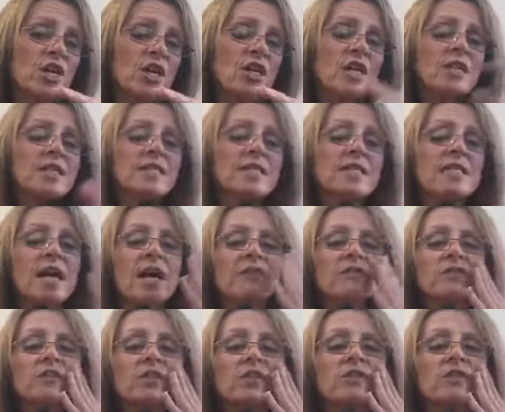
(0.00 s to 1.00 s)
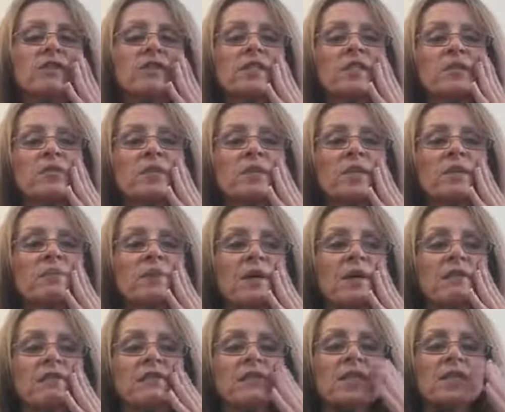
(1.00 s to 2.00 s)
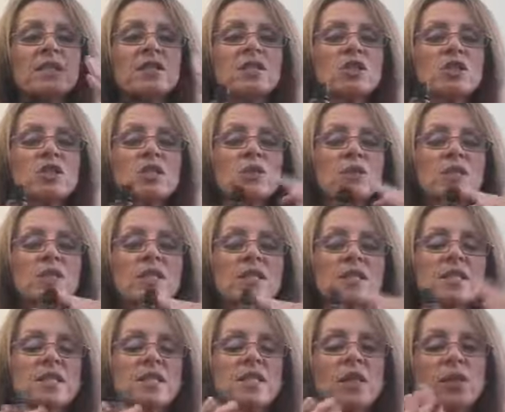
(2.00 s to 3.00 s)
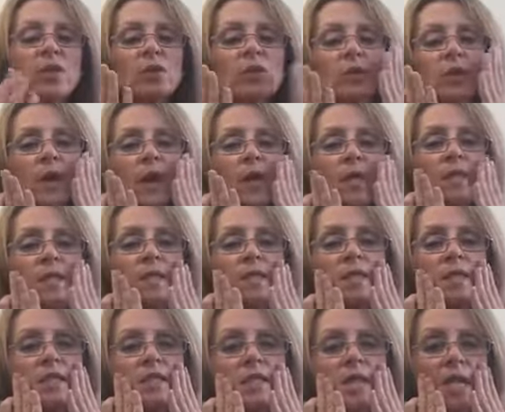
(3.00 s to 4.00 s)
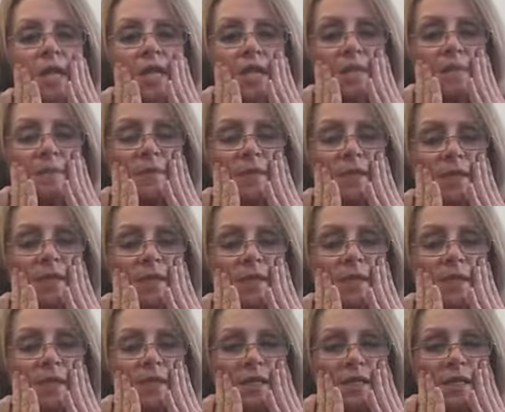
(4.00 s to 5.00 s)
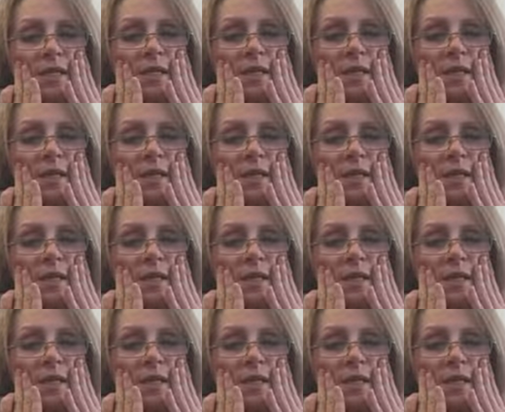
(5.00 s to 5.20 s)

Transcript: because lavender, if it's really puffy, the two of these together will actually tame the skin,